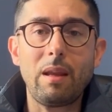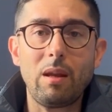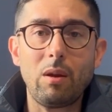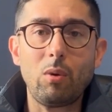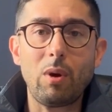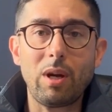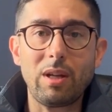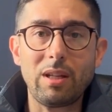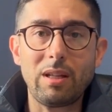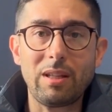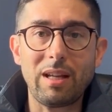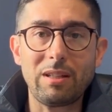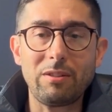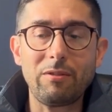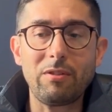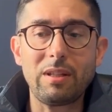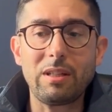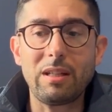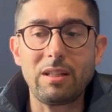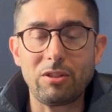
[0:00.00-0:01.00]
quick connect
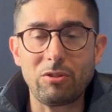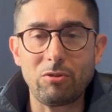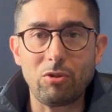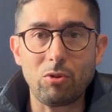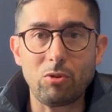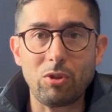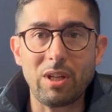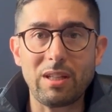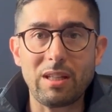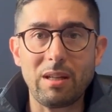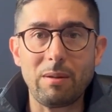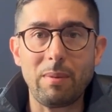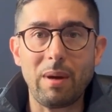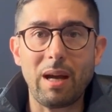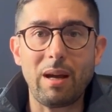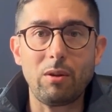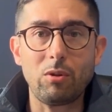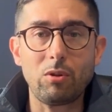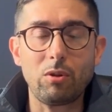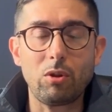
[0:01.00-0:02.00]
fittings for radiant
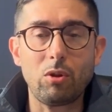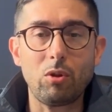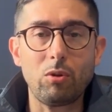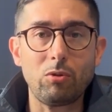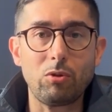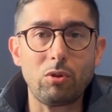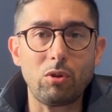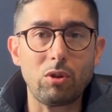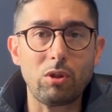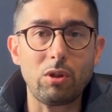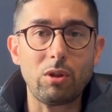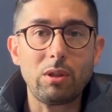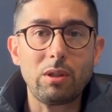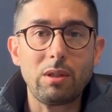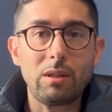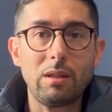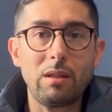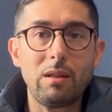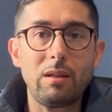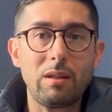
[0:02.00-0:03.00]
panels or for
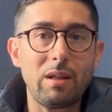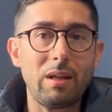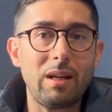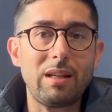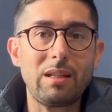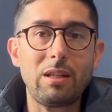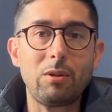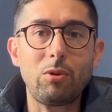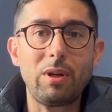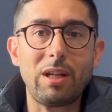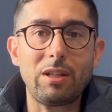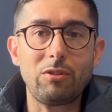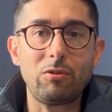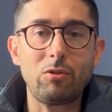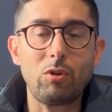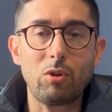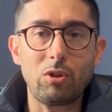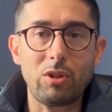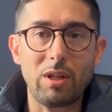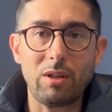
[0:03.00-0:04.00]
uh, connecting raised
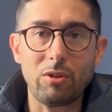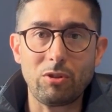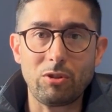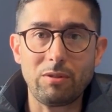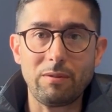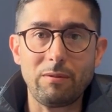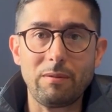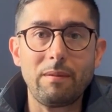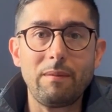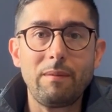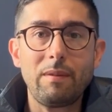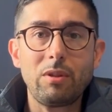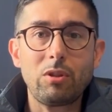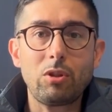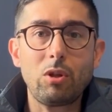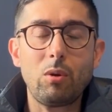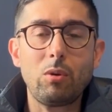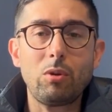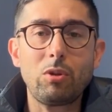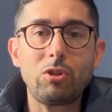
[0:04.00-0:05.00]
floor tiles.
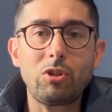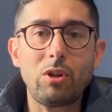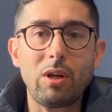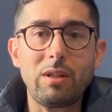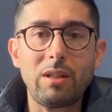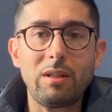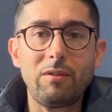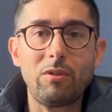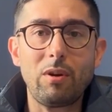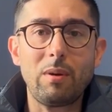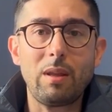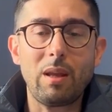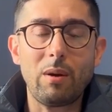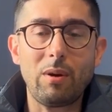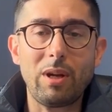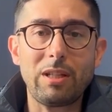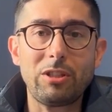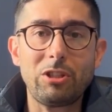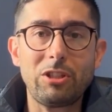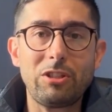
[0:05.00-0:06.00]
So starting from
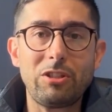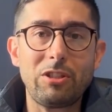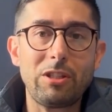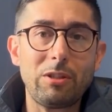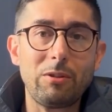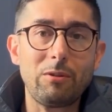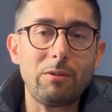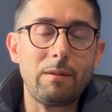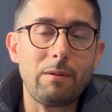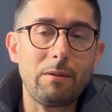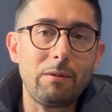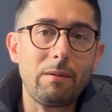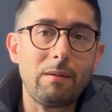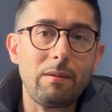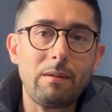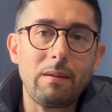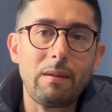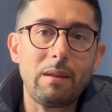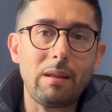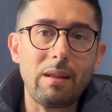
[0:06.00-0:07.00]
our existing
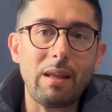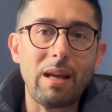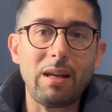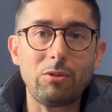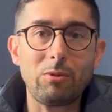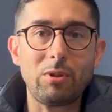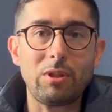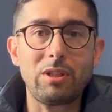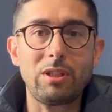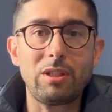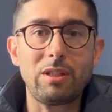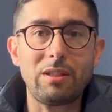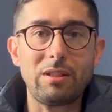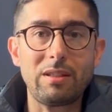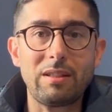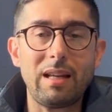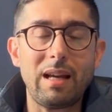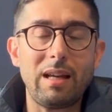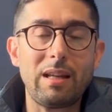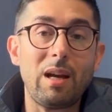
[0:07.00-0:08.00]

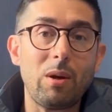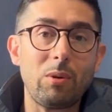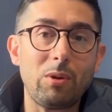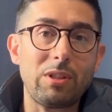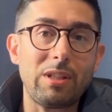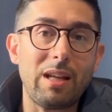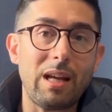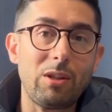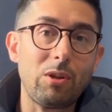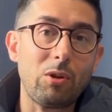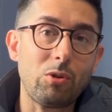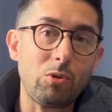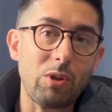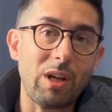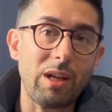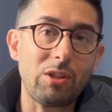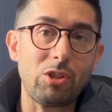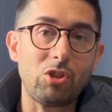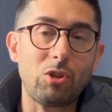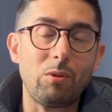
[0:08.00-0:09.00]
expertise and our standard
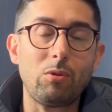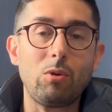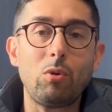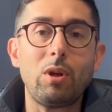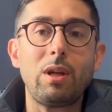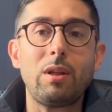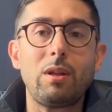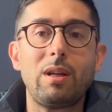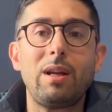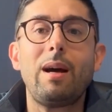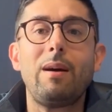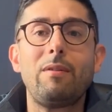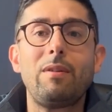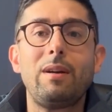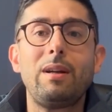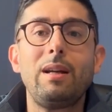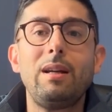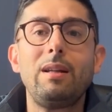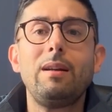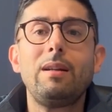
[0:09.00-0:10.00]
range of quick connect
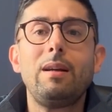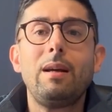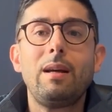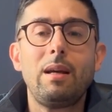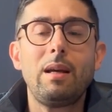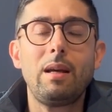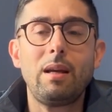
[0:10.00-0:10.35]
fittings,